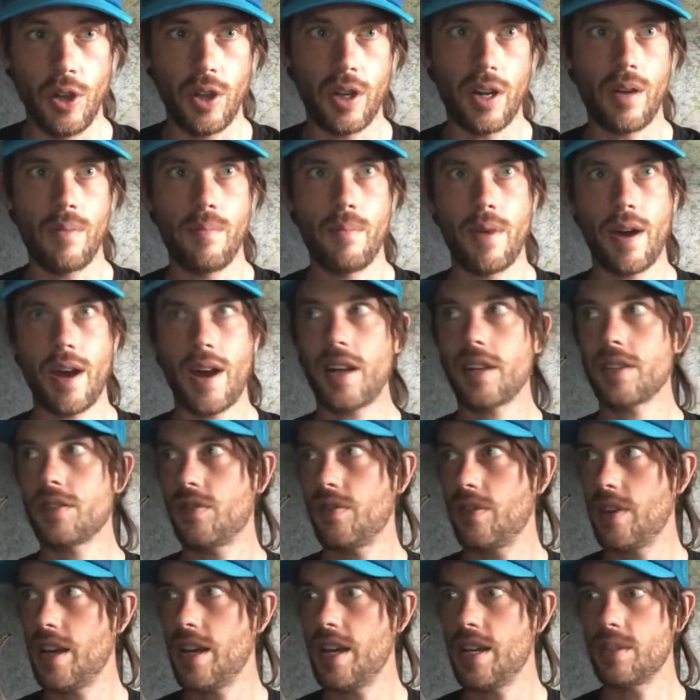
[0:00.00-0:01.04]
on Mark's
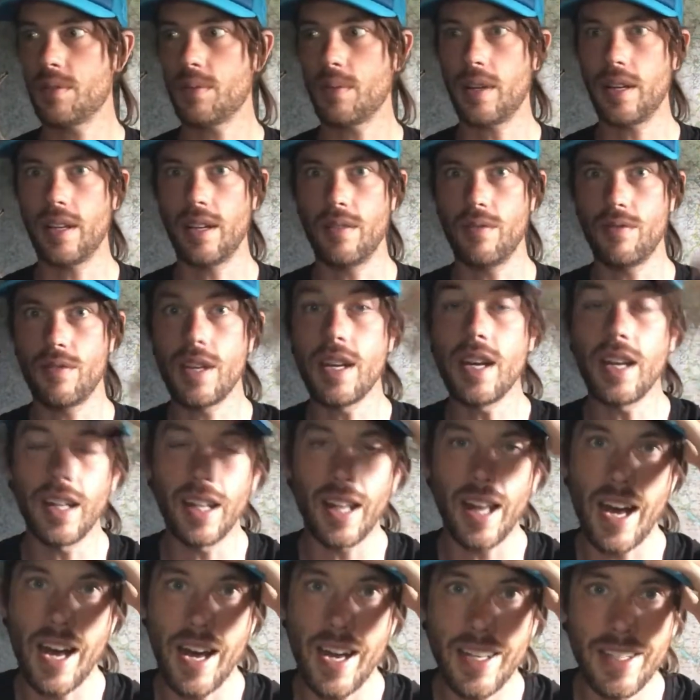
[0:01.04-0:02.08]
face when he
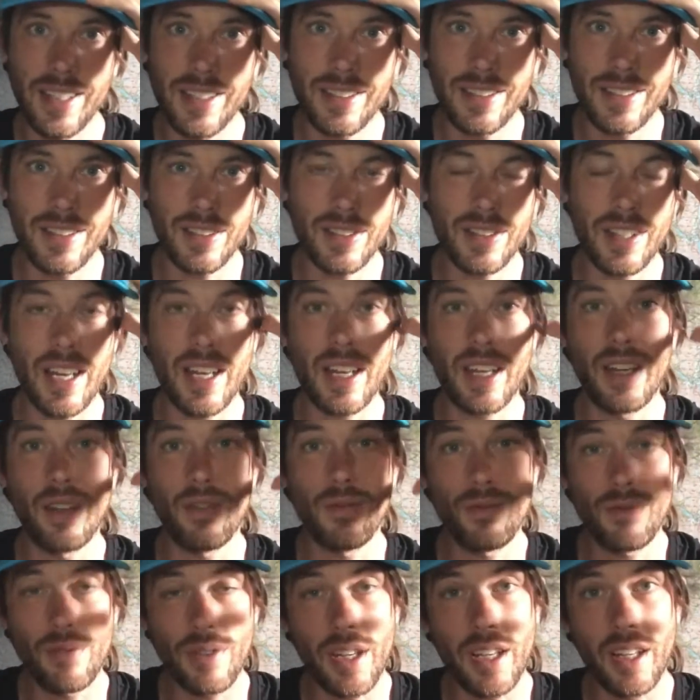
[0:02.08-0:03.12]
realised, it's like he
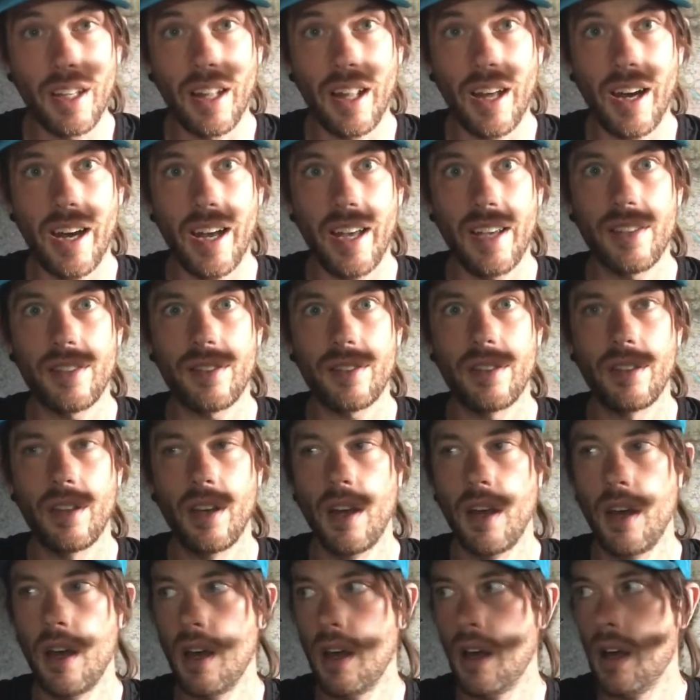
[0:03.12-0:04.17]
realised
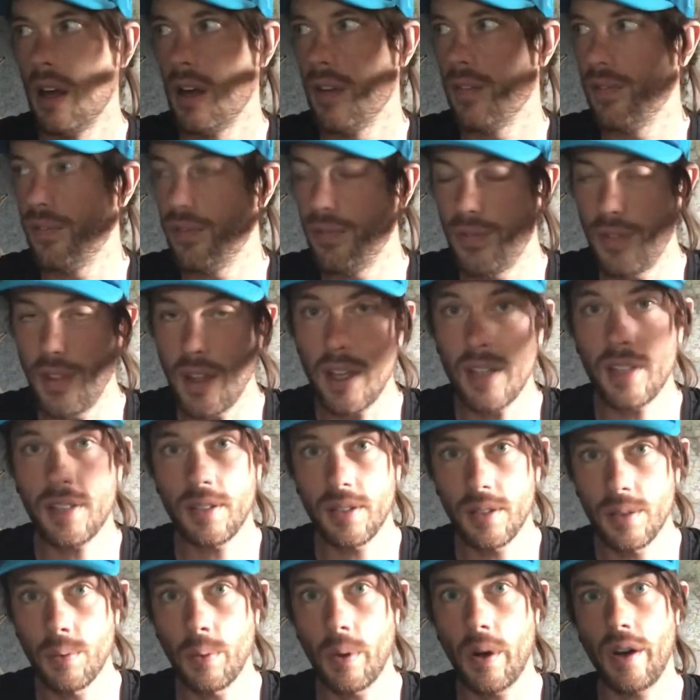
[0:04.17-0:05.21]
this
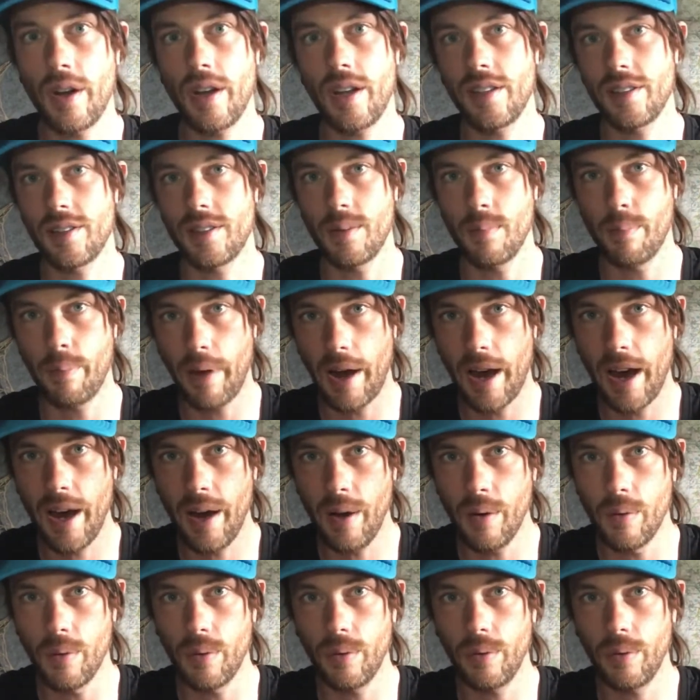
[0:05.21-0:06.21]
is what it's about.